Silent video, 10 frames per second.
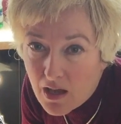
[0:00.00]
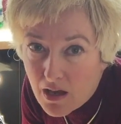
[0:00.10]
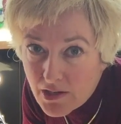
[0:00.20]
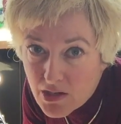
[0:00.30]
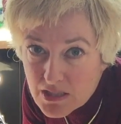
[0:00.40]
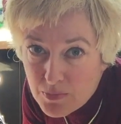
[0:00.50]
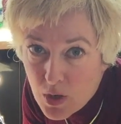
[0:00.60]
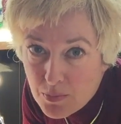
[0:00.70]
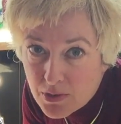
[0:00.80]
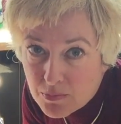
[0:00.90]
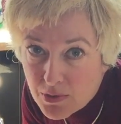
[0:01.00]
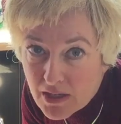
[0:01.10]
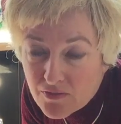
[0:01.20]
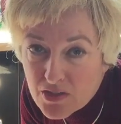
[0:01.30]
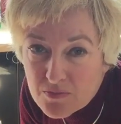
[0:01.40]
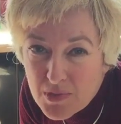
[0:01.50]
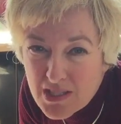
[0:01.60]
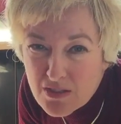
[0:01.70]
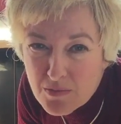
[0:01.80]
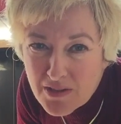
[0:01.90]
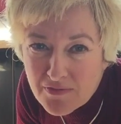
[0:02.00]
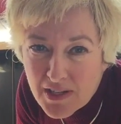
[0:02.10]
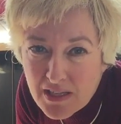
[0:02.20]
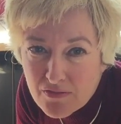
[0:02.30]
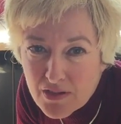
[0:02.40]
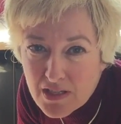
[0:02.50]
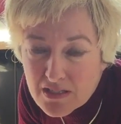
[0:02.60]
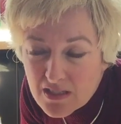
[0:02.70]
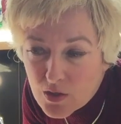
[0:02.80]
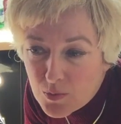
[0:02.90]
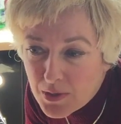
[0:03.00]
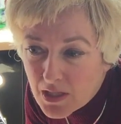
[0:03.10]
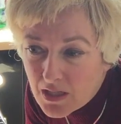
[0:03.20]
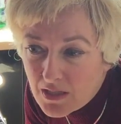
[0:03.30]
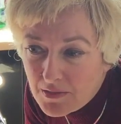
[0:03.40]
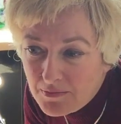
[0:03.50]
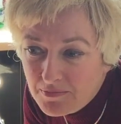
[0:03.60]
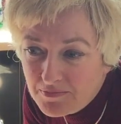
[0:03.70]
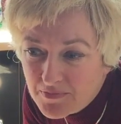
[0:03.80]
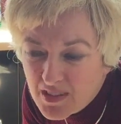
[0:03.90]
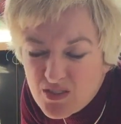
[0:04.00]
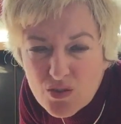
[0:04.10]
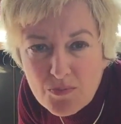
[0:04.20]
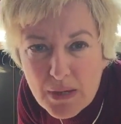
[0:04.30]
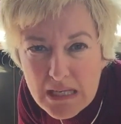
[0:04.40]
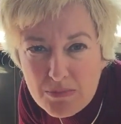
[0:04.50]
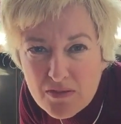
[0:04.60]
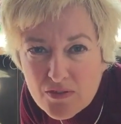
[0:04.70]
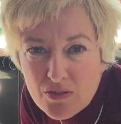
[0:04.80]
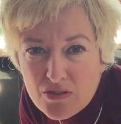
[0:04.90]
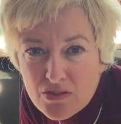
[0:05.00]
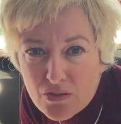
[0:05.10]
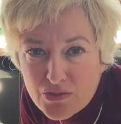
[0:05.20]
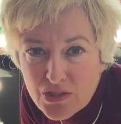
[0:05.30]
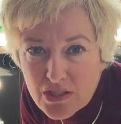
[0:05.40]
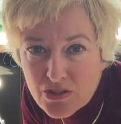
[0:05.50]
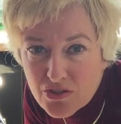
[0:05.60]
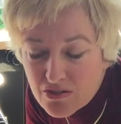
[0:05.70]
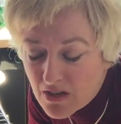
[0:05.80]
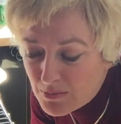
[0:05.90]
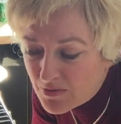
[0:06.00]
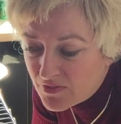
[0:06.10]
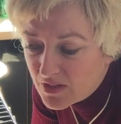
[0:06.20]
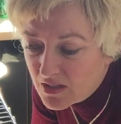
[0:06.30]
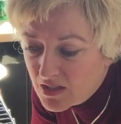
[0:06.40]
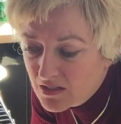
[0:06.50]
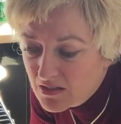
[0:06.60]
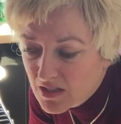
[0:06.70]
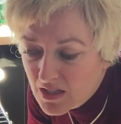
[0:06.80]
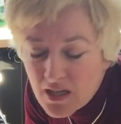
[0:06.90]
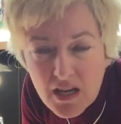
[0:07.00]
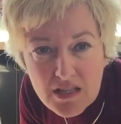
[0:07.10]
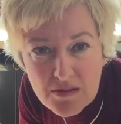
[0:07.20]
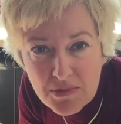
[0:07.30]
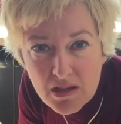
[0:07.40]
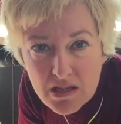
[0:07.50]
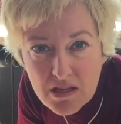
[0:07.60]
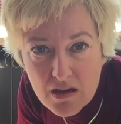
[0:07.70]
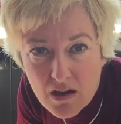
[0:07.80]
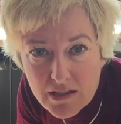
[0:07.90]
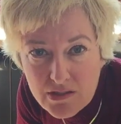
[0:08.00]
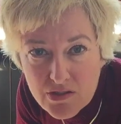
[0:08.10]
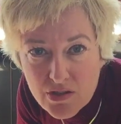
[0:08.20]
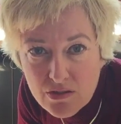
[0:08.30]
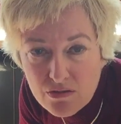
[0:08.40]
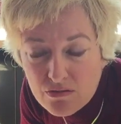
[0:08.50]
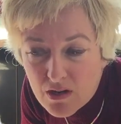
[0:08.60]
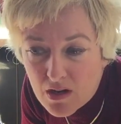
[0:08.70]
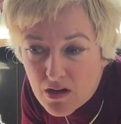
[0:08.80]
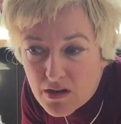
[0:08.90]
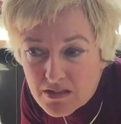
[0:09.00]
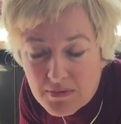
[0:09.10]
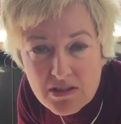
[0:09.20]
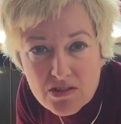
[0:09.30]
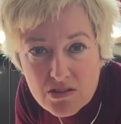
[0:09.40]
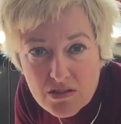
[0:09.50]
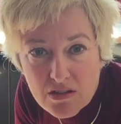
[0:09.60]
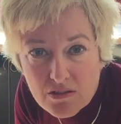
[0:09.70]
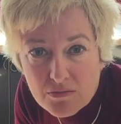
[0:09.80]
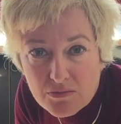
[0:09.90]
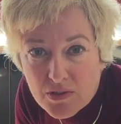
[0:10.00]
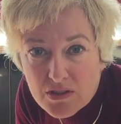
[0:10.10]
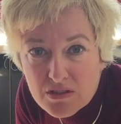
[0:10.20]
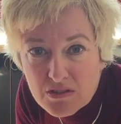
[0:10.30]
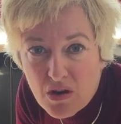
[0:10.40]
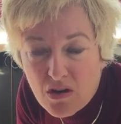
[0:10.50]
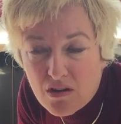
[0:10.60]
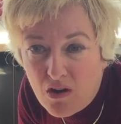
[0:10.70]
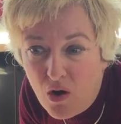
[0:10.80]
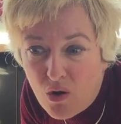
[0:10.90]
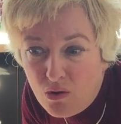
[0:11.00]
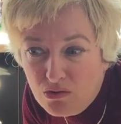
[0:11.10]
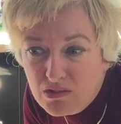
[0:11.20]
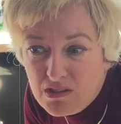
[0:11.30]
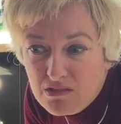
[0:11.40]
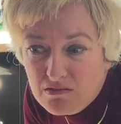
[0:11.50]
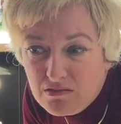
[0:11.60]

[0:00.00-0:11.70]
I know it's a popular breakfast, but it's not my favourite. It's a little bit sort of baby food stodgy-ish. I prefer something that I can cut into, something that's hot.